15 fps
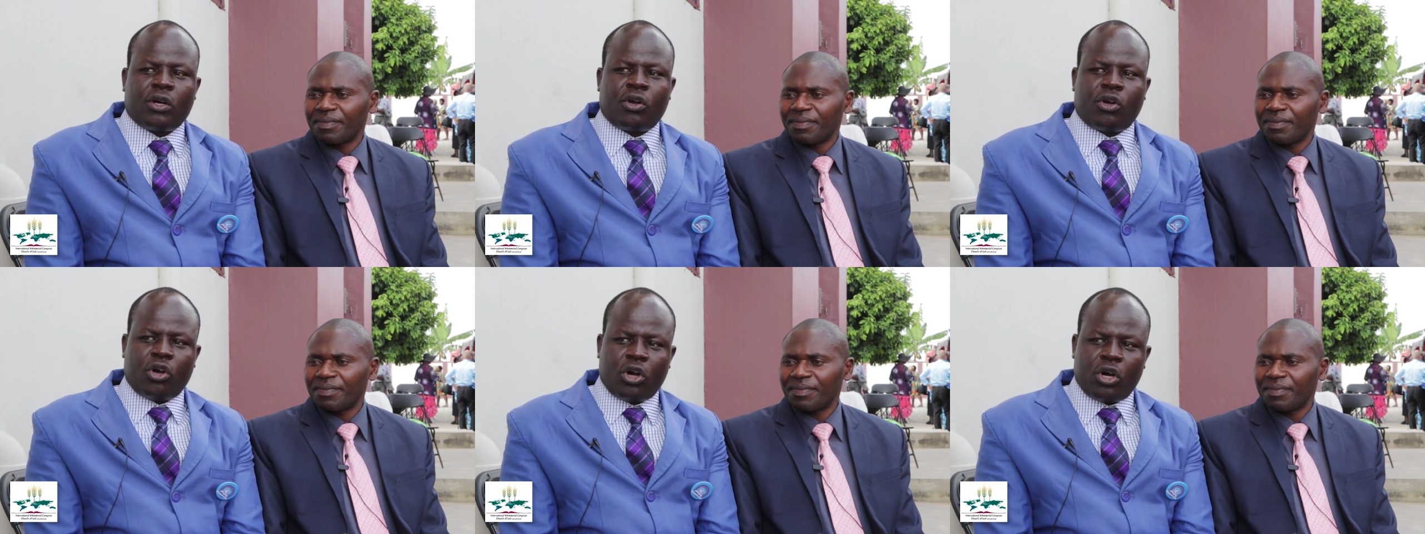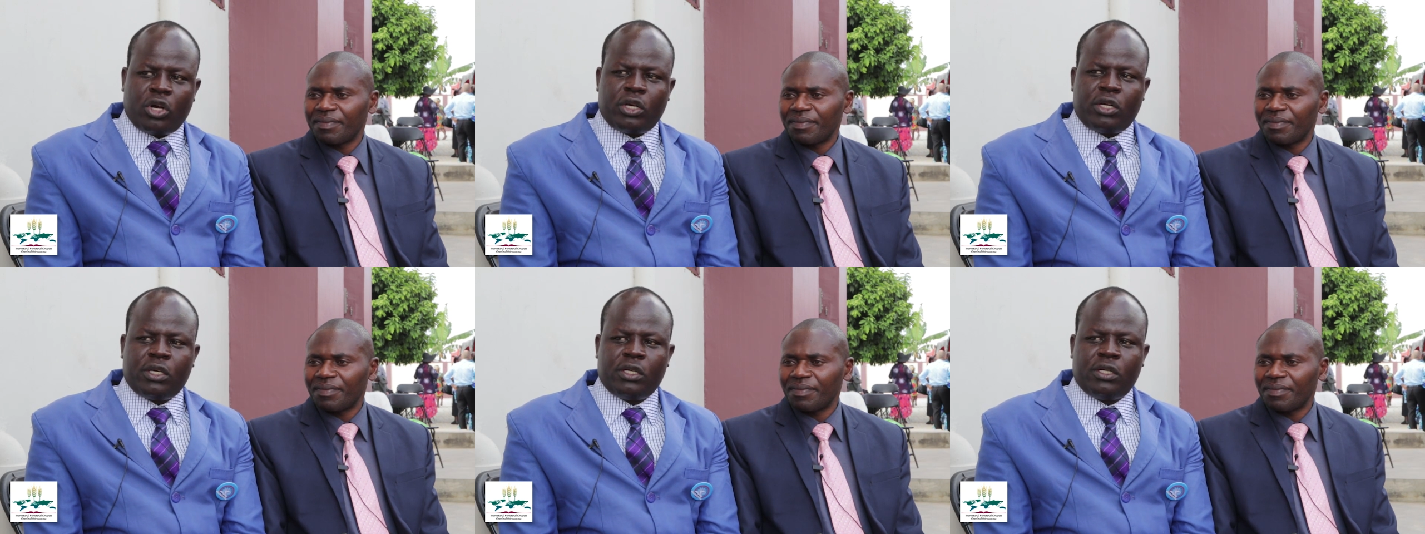
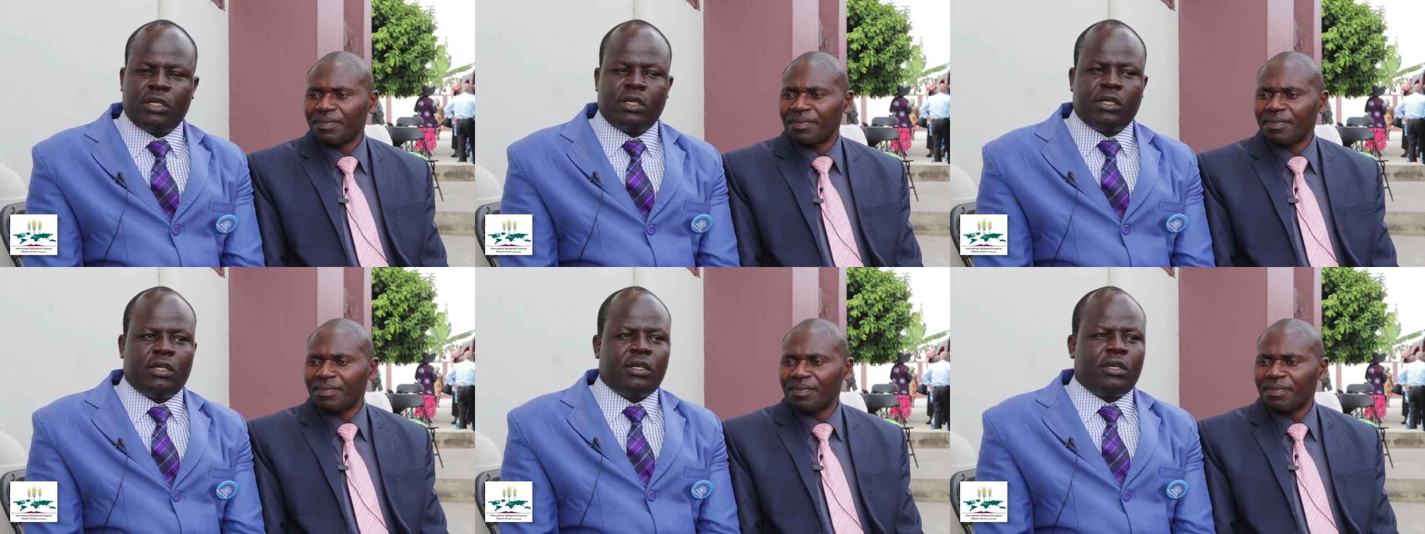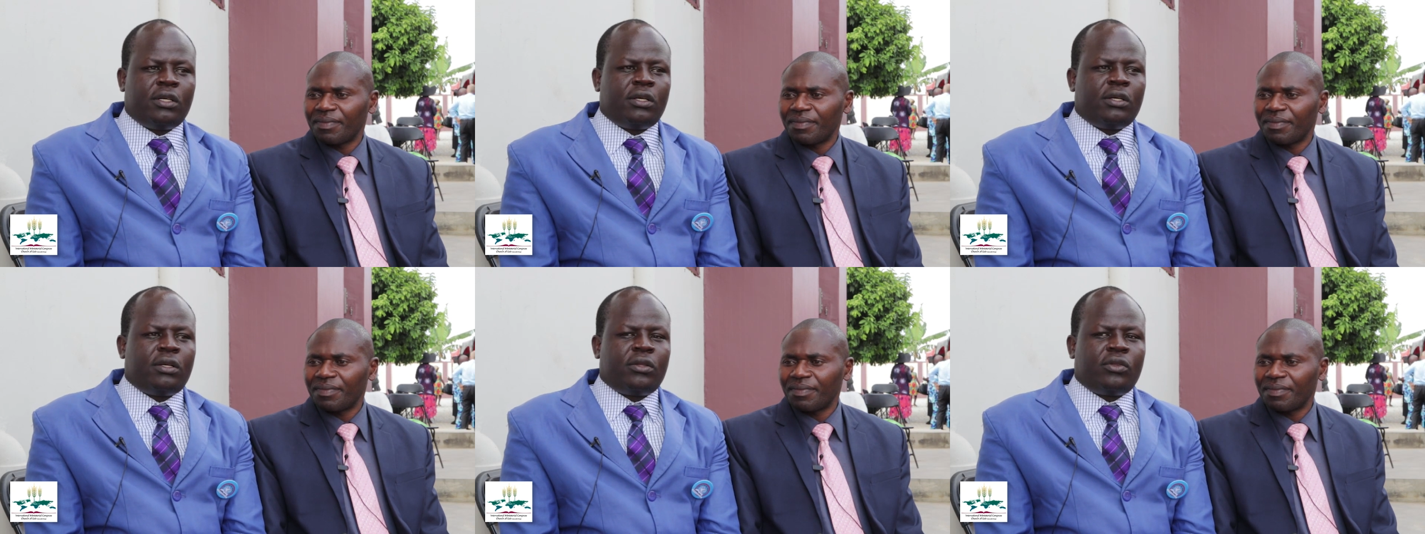Speaker 1: God,
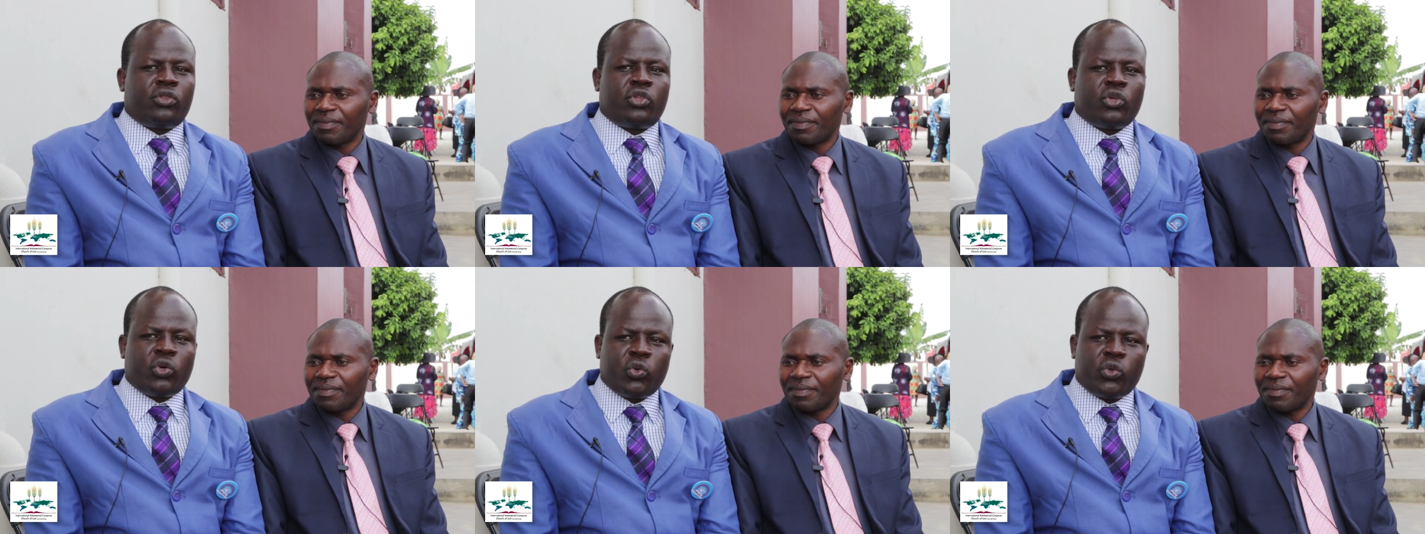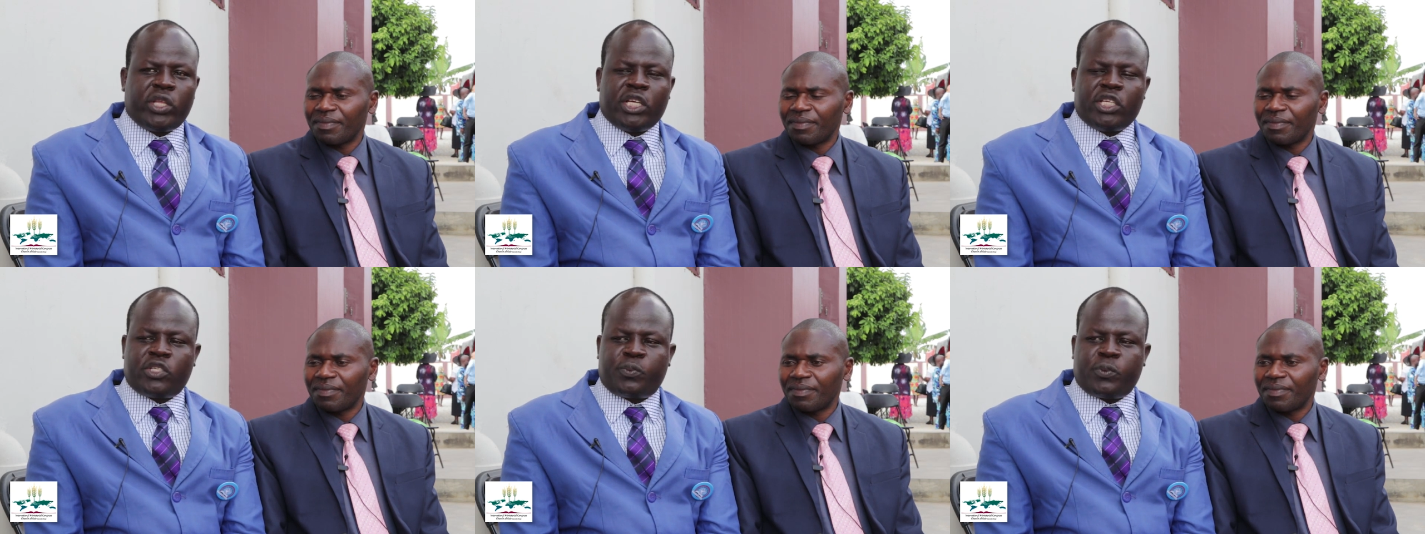through
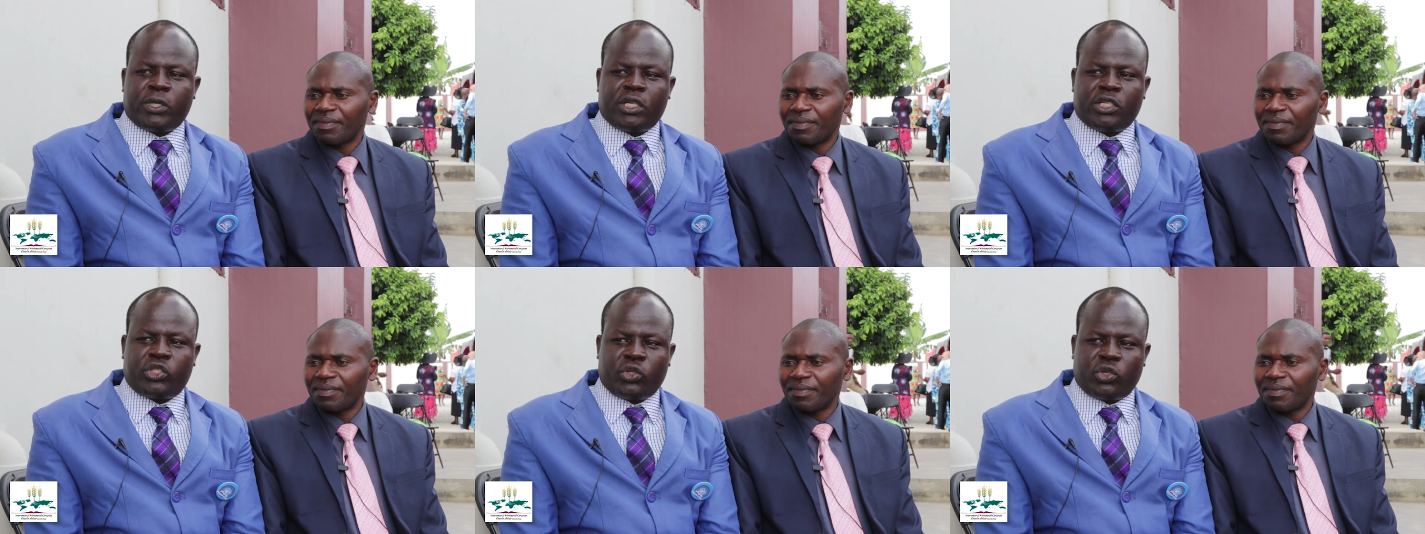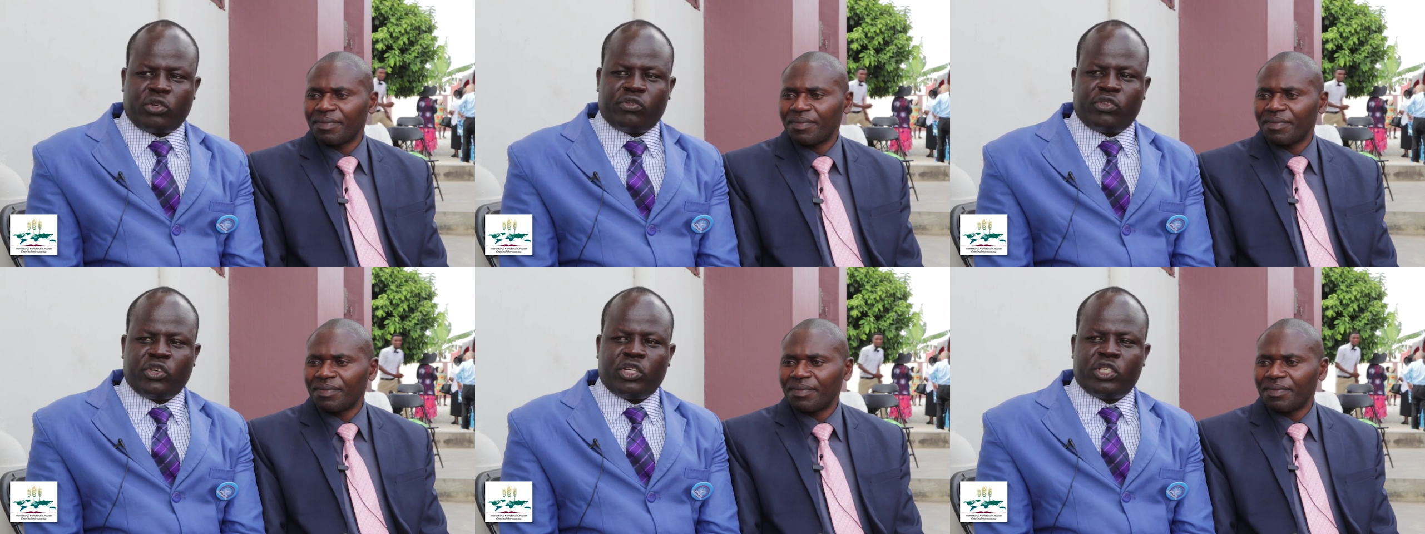the inspiration
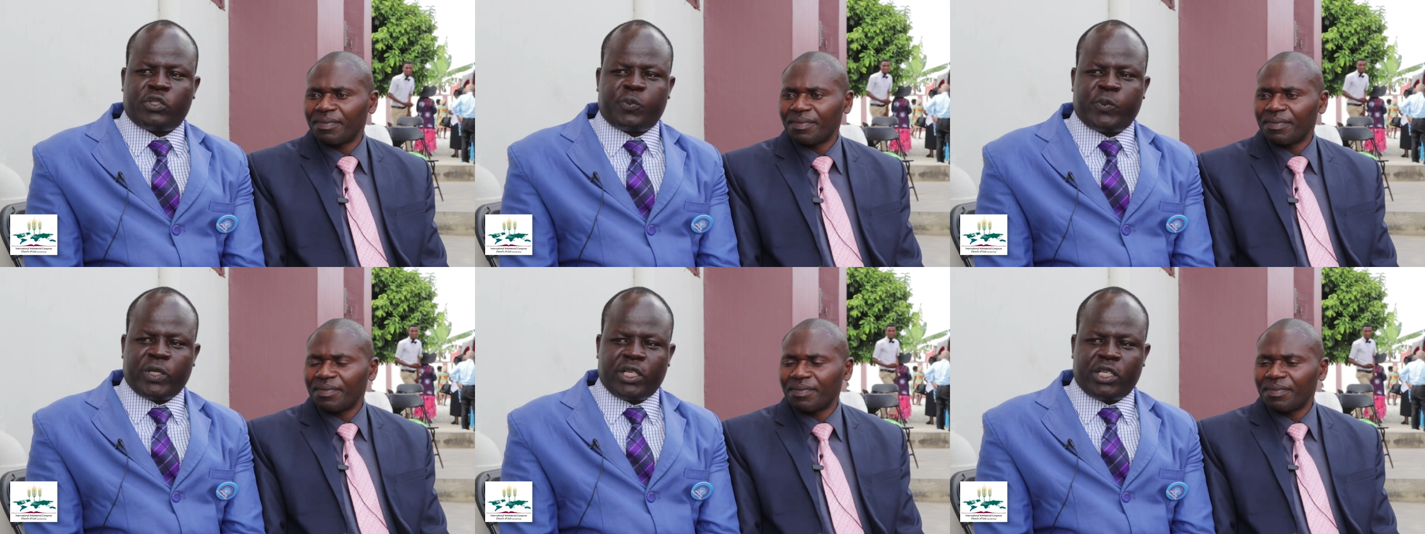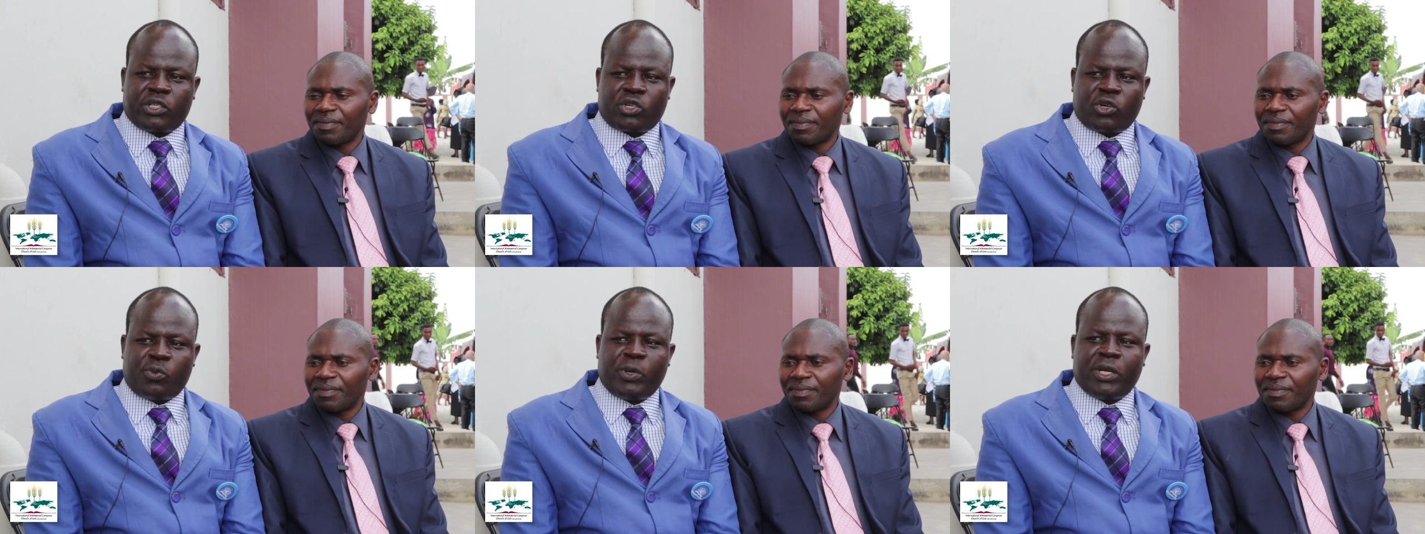of the Holy
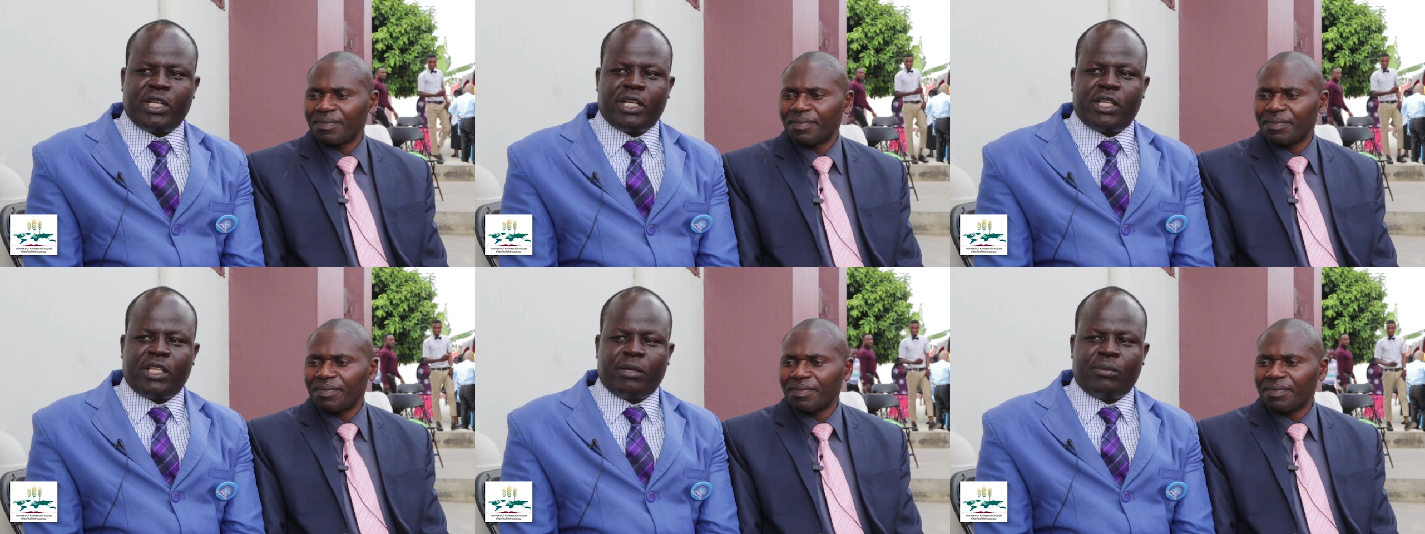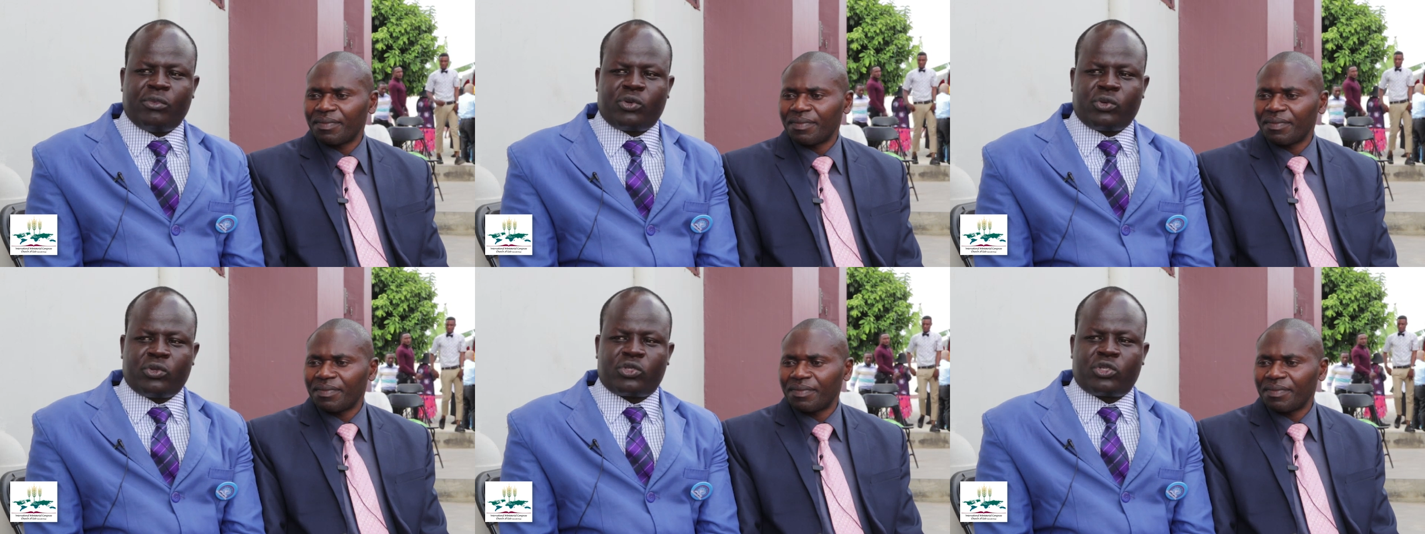Spirit, commanded them
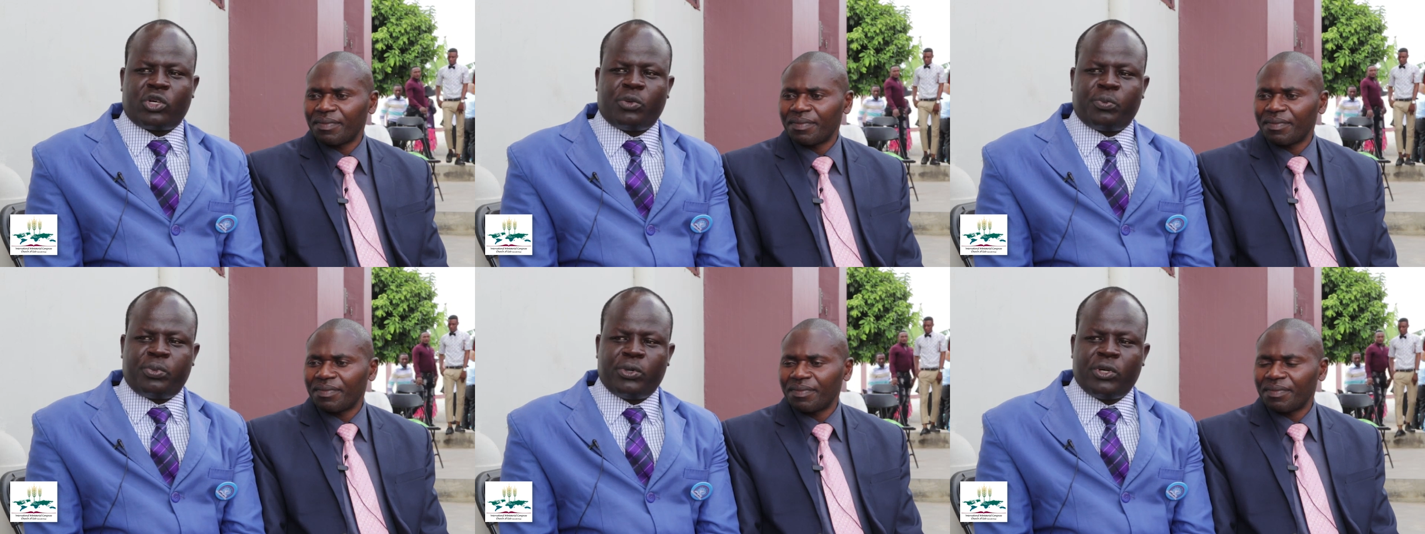to stop